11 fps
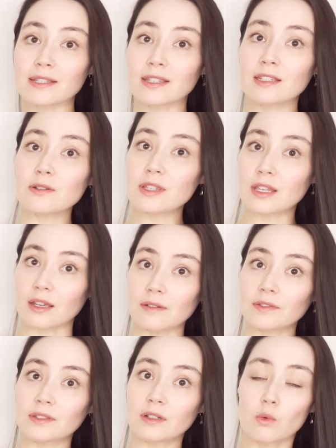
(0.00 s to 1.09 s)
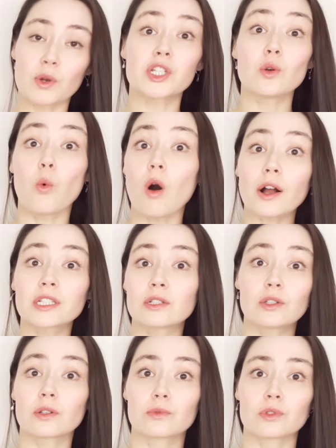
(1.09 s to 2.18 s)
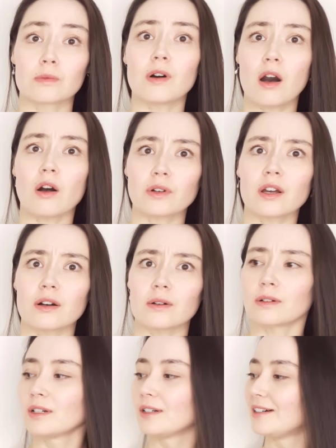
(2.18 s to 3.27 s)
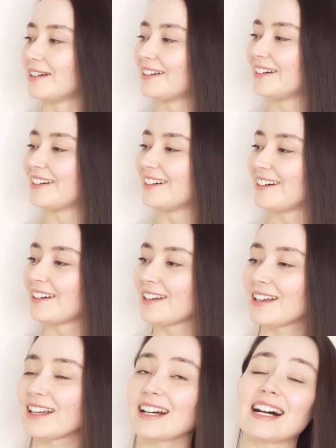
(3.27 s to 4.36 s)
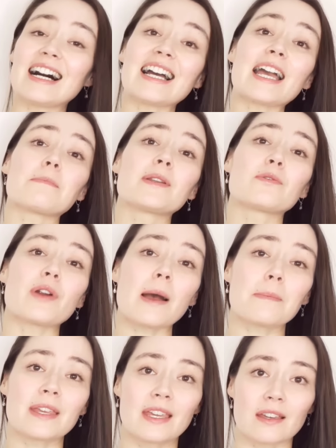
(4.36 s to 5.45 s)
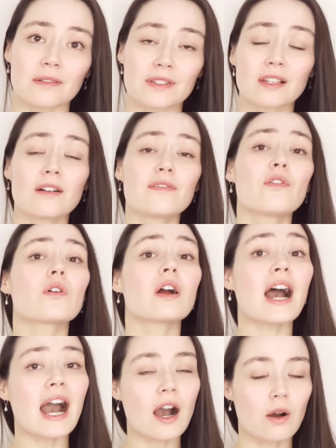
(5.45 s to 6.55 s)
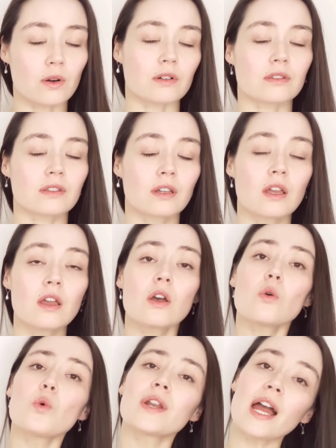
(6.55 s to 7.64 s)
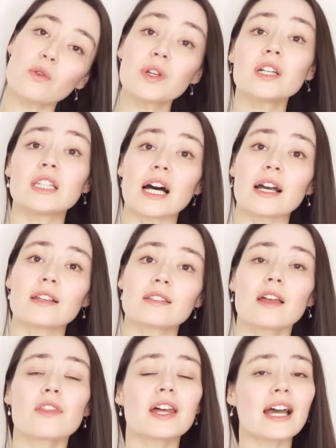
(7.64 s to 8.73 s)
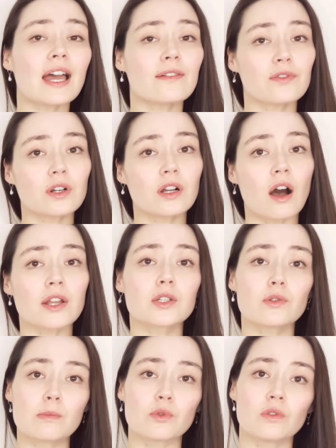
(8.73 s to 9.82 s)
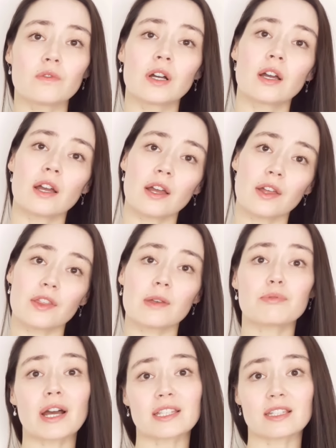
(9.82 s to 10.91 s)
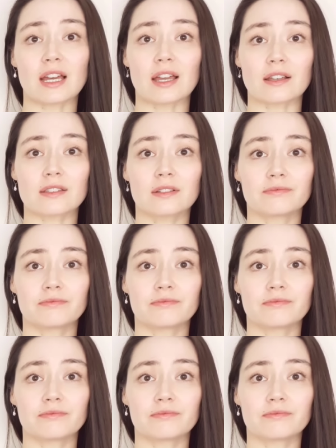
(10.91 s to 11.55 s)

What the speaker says: sister's gift when she walked into the room. Oh no! I had been wrapping gifts for hours when I realized that I had forgotten to remove the price tags.